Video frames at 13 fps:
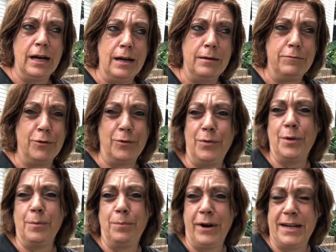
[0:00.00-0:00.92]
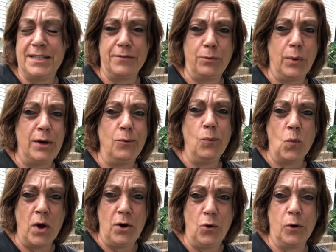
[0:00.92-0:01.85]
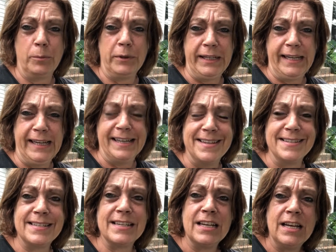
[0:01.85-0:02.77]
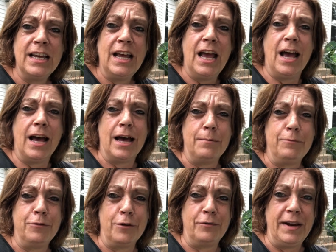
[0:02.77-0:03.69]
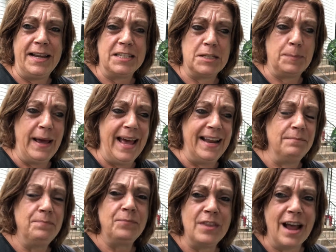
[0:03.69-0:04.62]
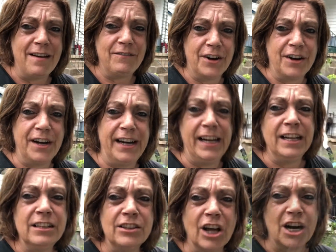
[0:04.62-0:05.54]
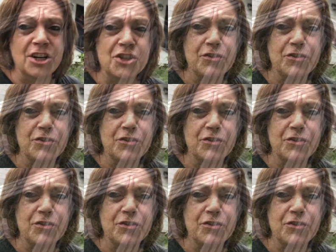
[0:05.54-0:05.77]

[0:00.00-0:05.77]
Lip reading: for the price of what one normally is for a raised bed. Not very large